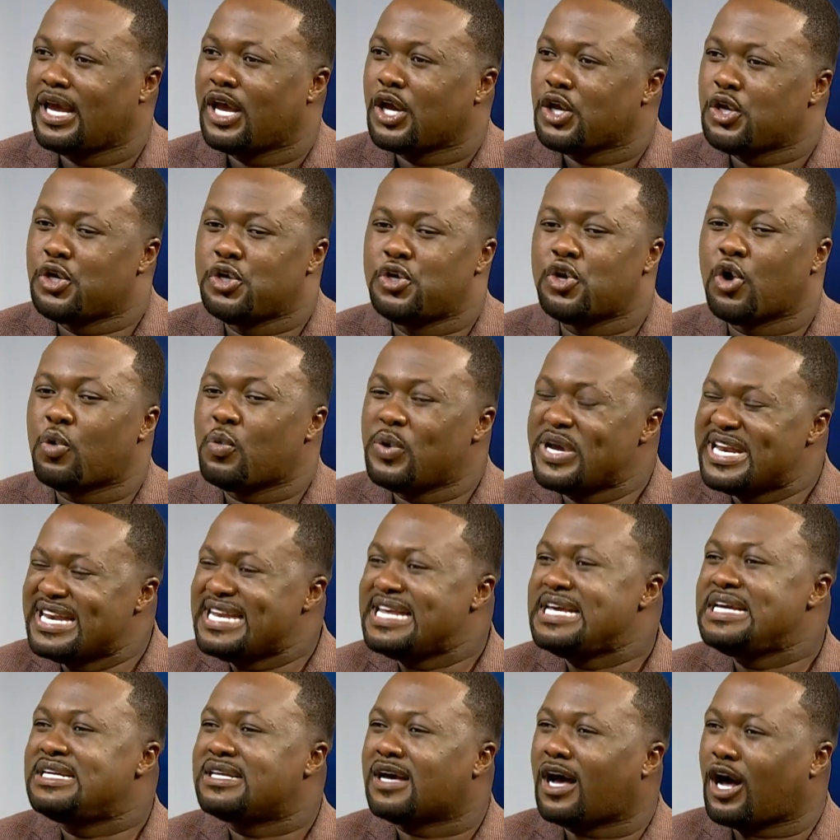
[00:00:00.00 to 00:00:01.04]
You know, we
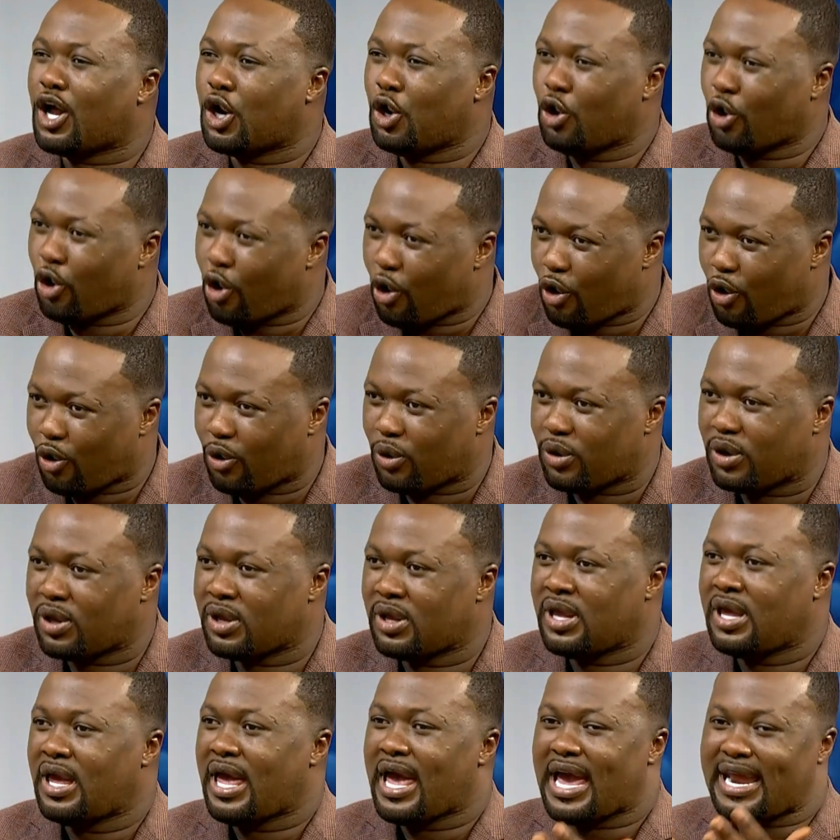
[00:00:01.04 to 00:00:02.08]
need a law.
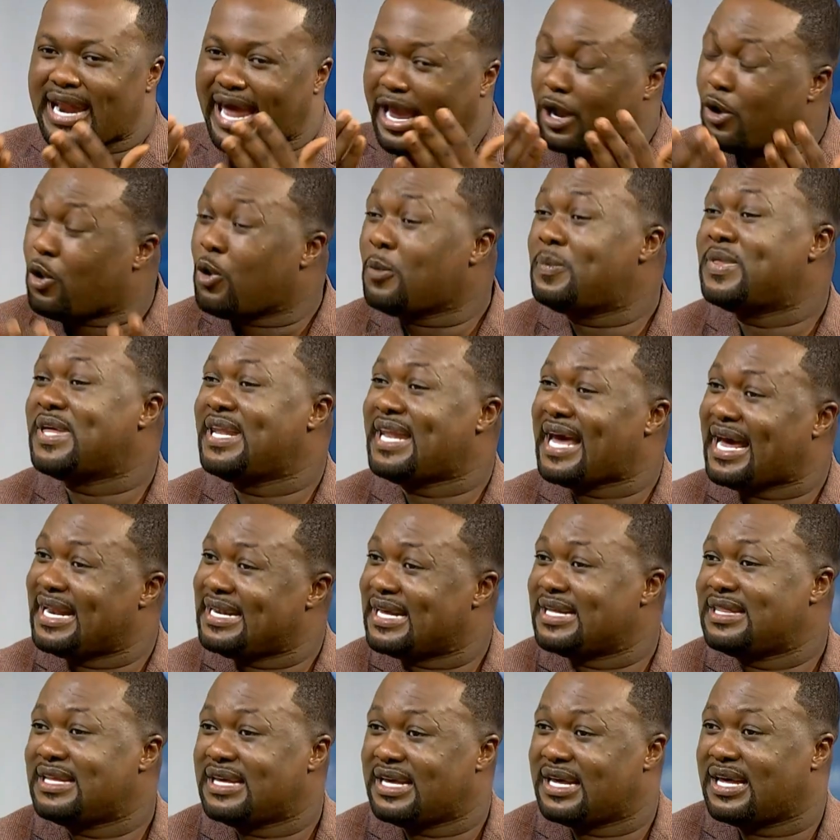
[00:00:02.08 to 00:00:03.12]
And I hope that
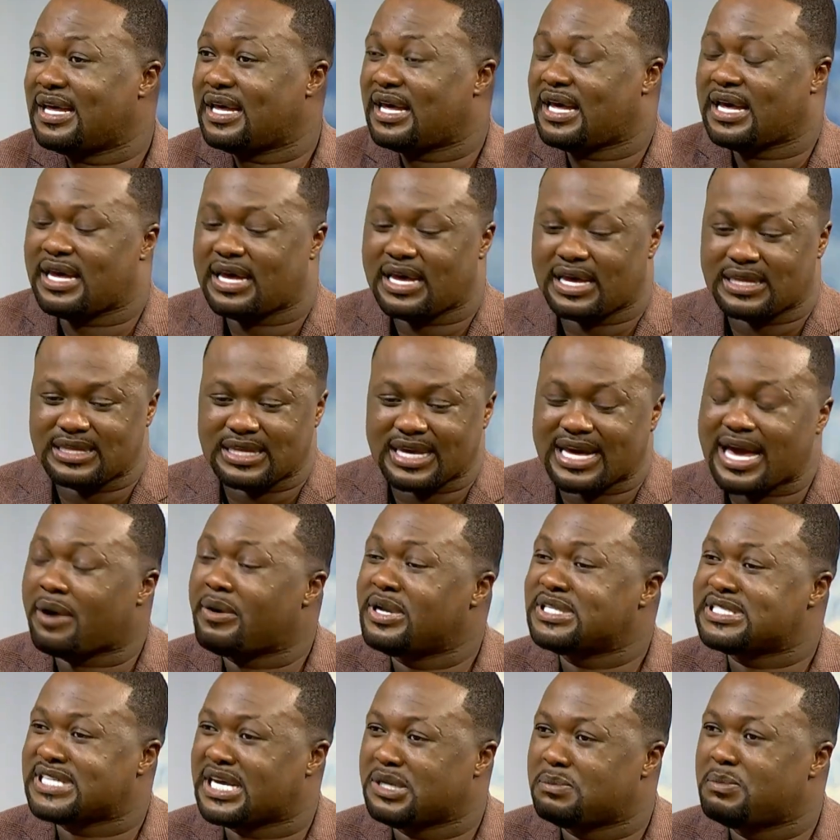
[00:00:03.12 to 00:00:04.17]
under the
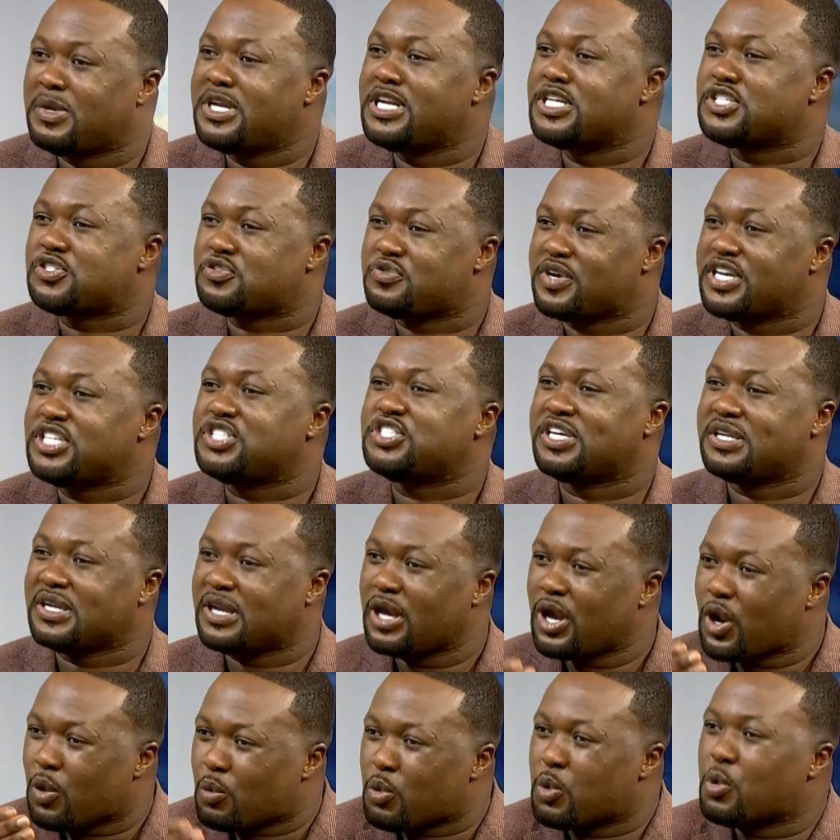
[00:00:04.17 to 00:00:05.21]
current administration,
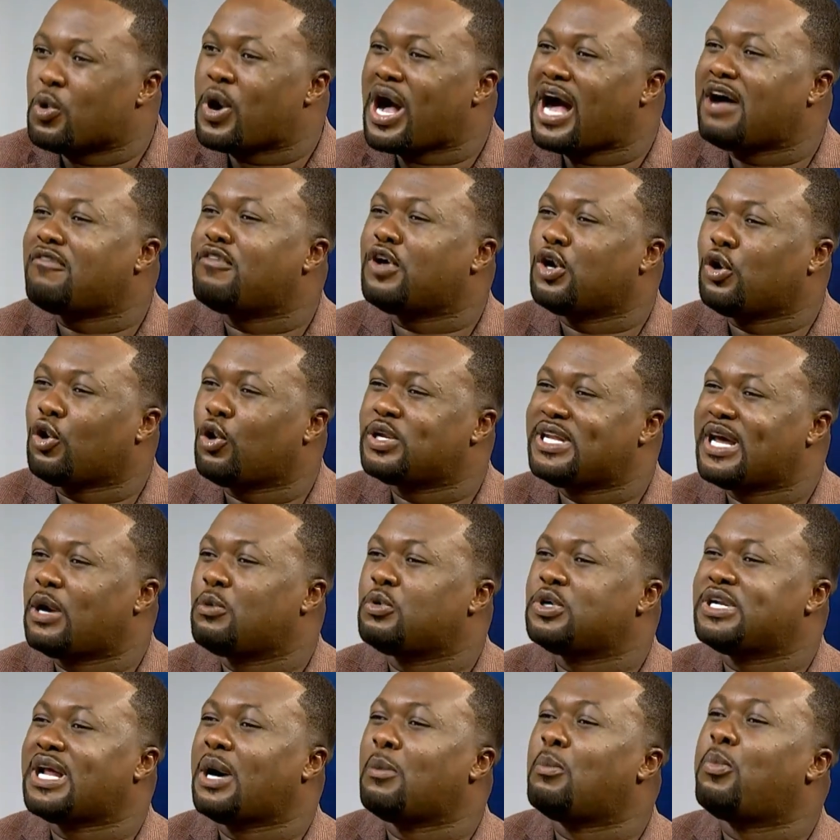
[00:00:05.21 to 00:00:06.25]
we will have a law that
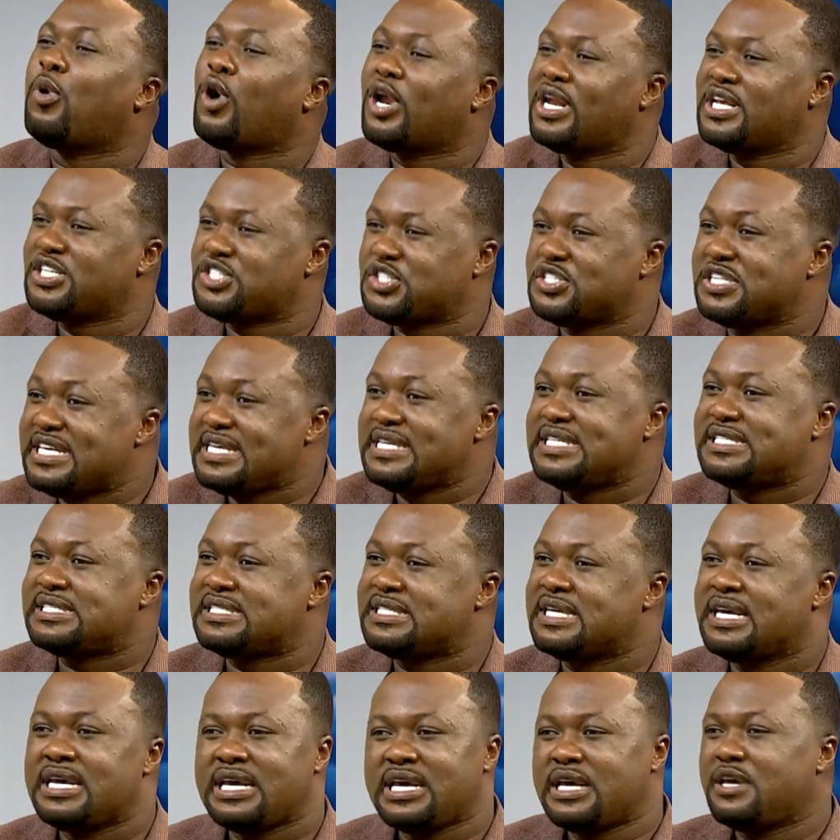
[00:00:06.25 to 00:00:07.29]
would abolish
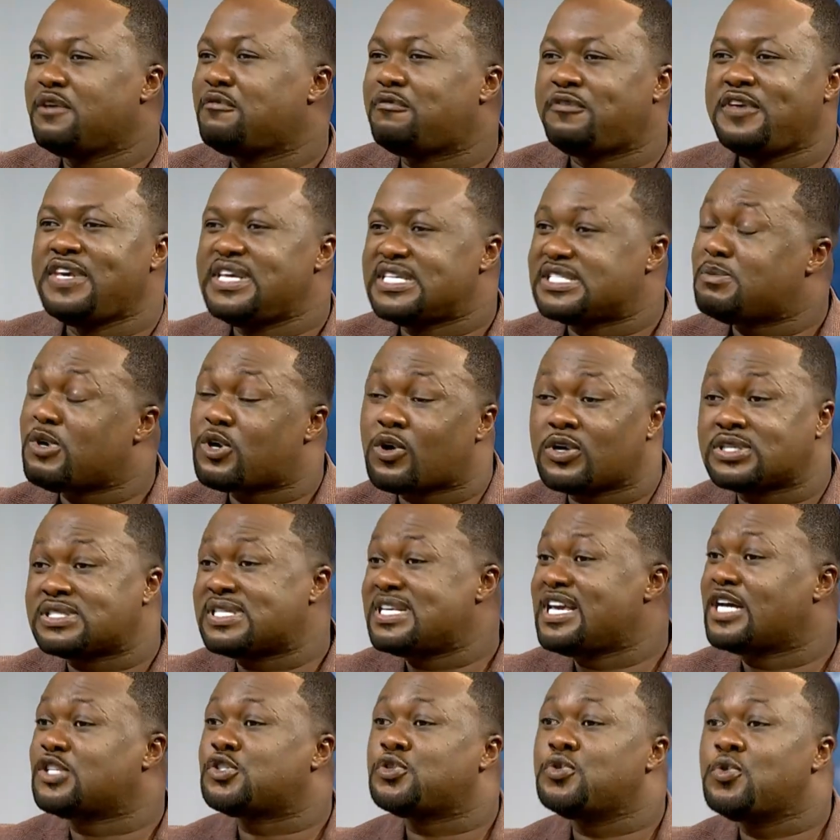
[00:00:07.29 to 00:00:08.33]
these fees because
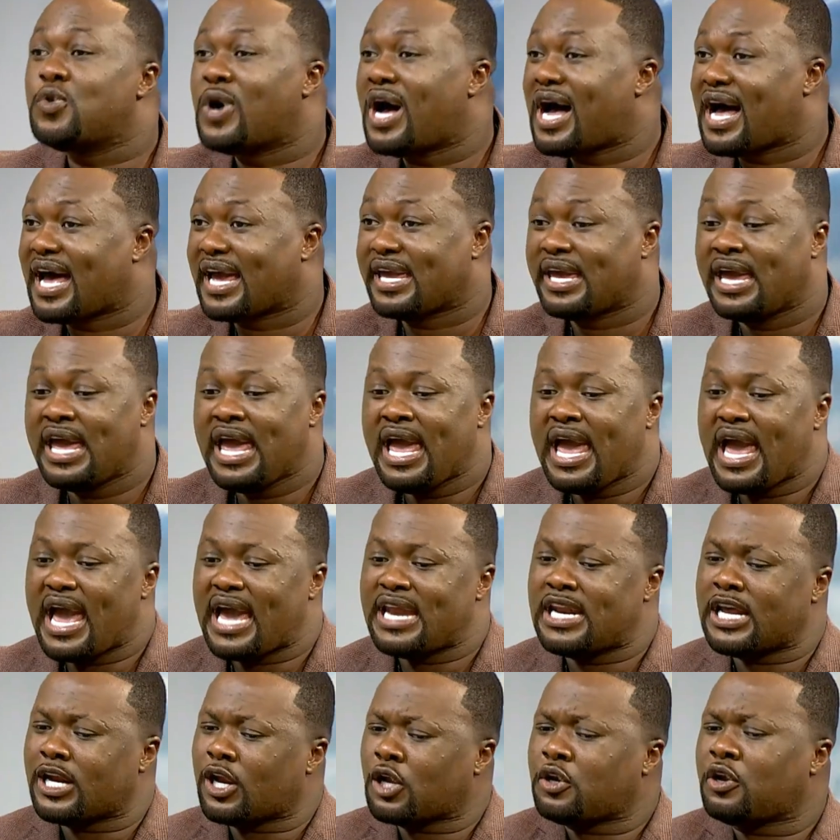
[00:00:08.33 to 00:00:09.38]
they are too high.
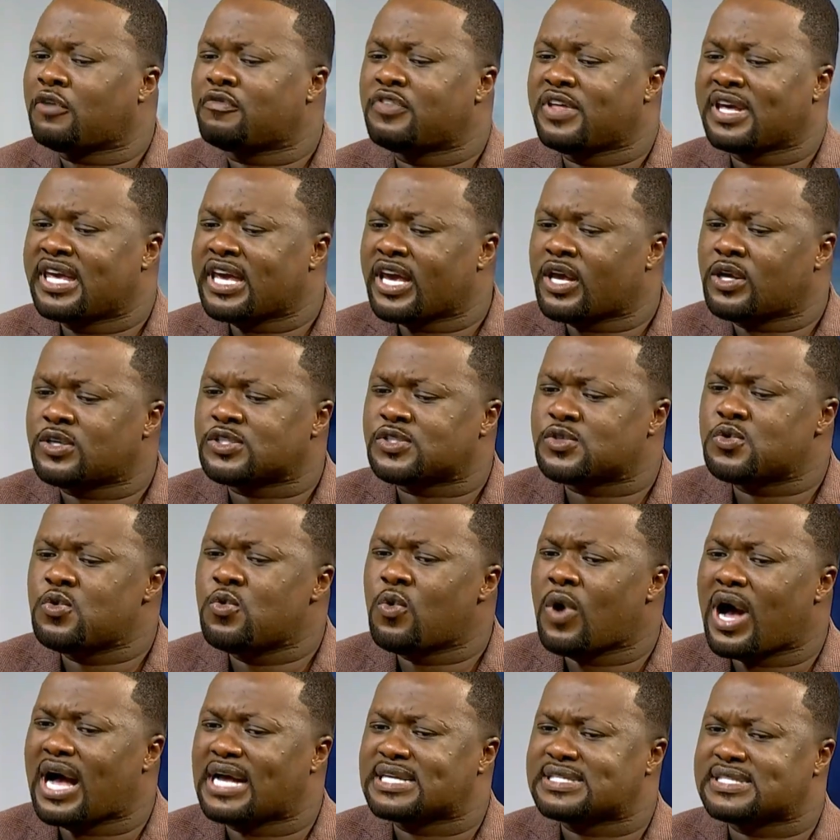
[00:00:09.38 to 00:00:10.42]
And a lot of the girls
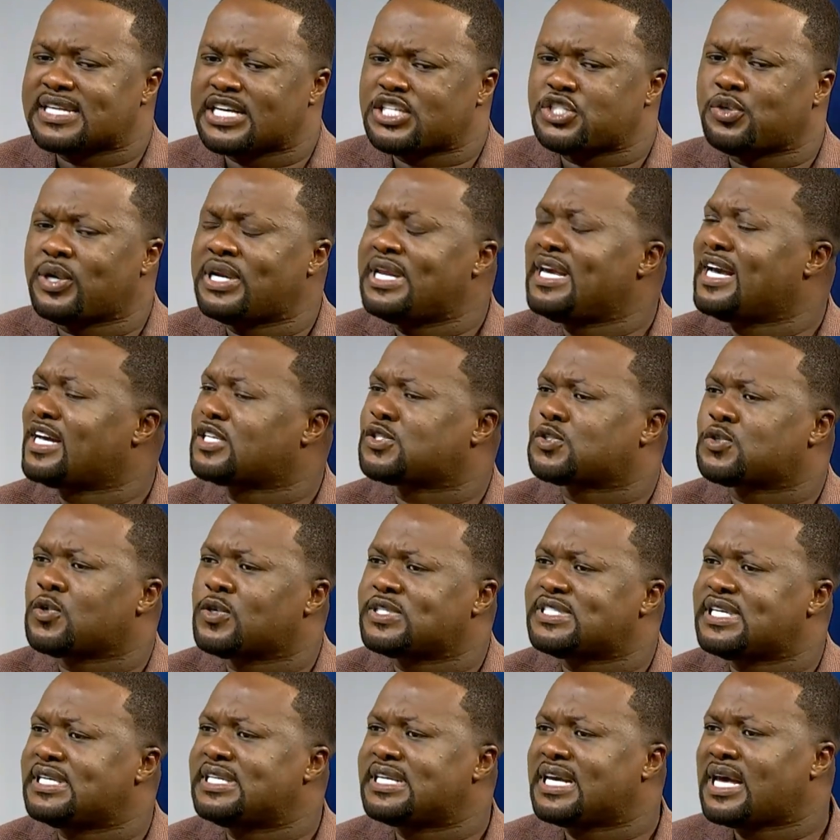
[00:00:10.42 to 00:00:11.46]
who are sexually
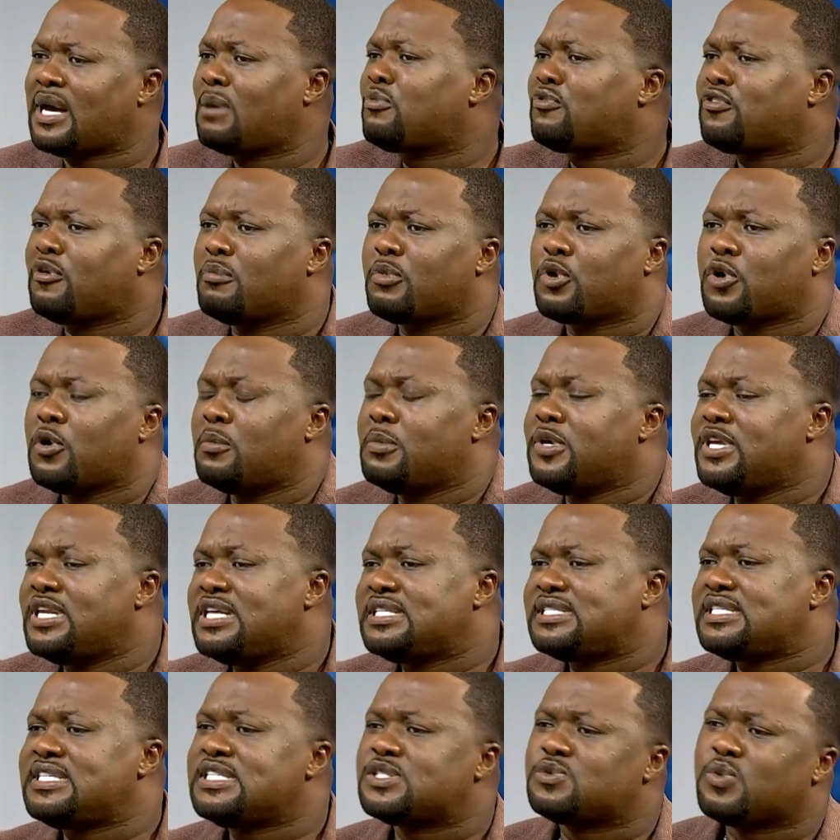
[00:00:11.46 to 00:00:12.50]
assaulted come from
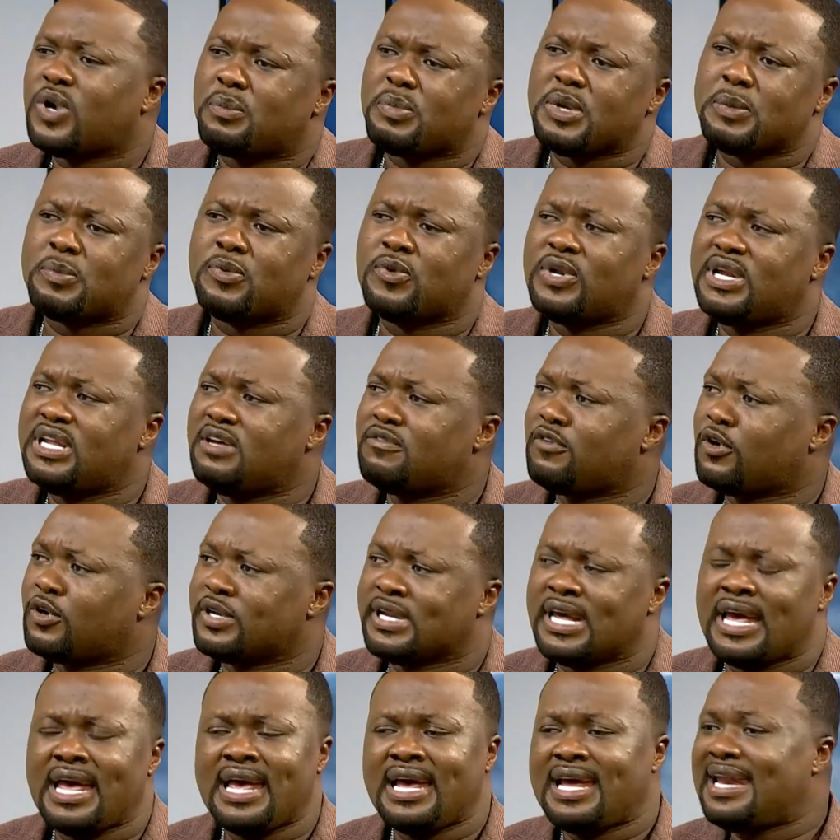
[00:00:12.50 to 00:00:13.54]
communities where people live
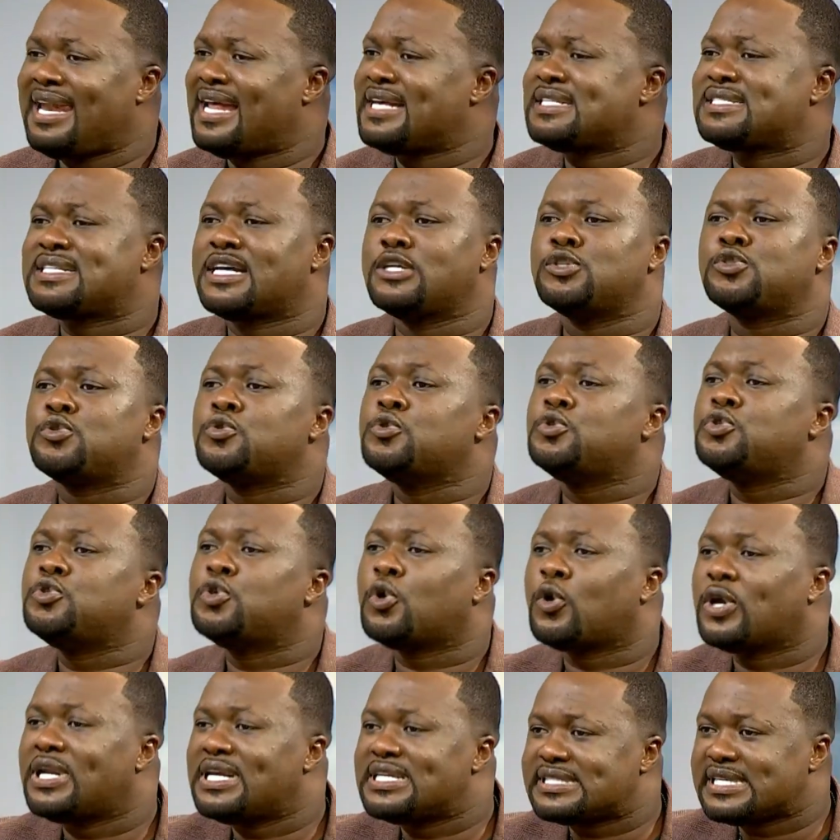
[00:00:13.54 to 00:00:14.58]
on less than
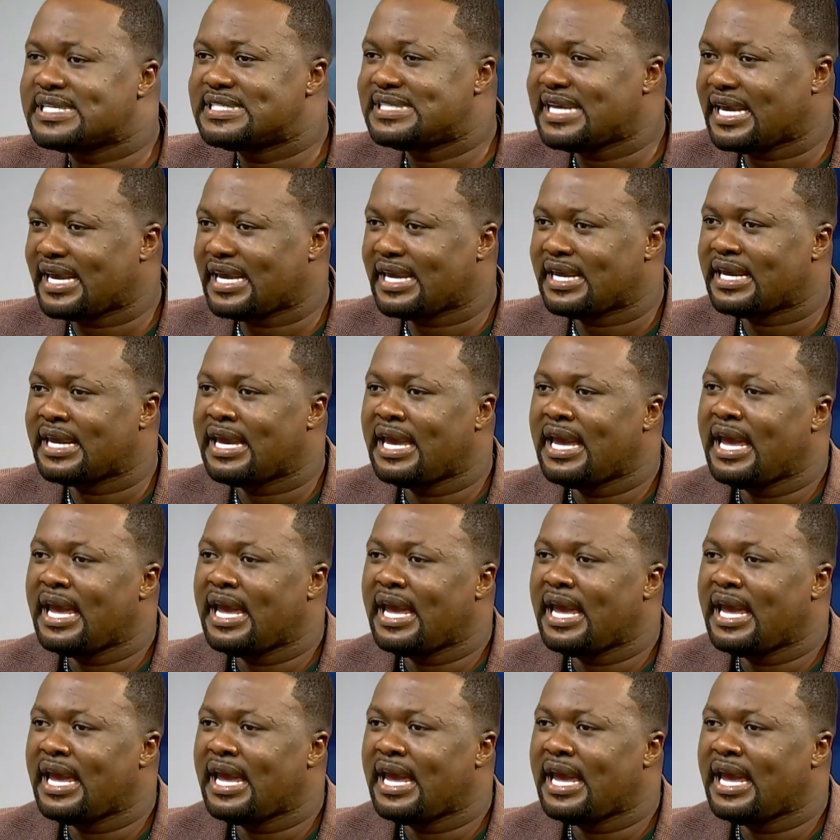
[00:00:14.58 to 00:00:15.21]
$2 a day.